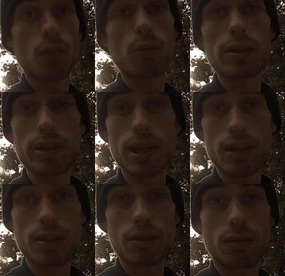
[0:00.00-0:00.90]
what do? You
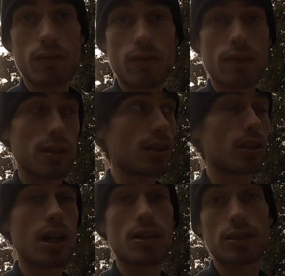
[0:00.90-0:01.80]

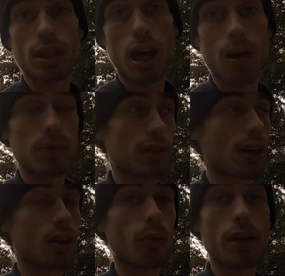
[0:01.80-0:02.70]
got to stop, you
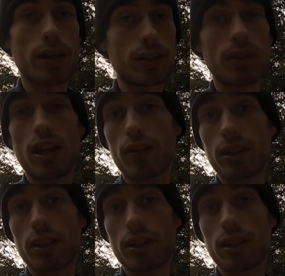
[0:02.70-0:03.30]
got to wait, you got to